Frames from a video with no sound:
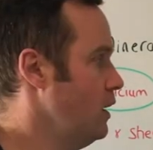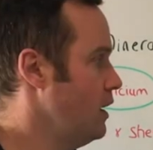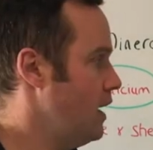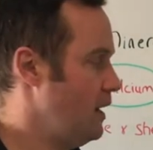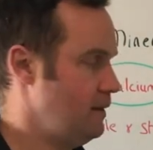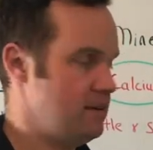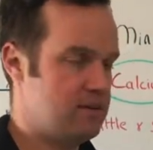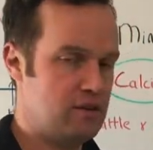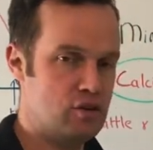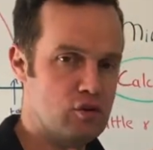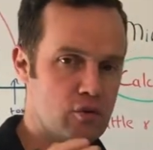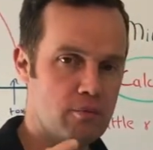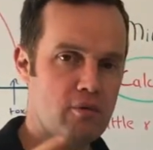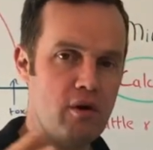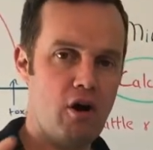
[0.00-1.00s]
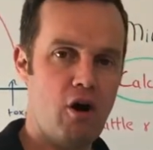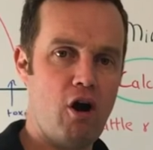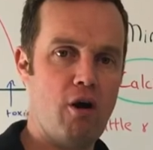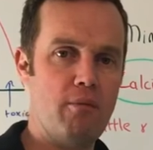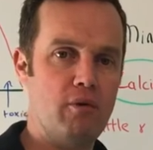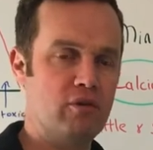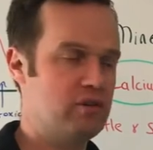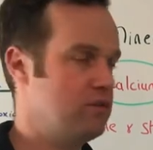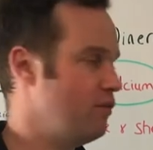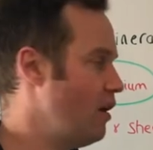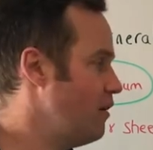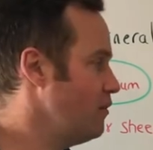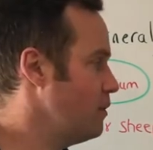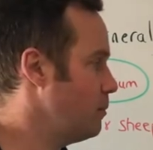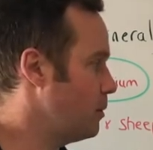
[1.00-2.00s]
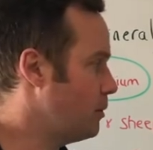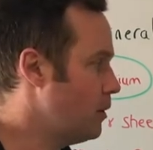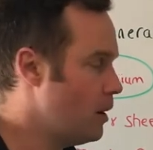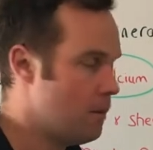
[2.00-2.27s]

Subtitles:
And there's a number of hormones involved in it,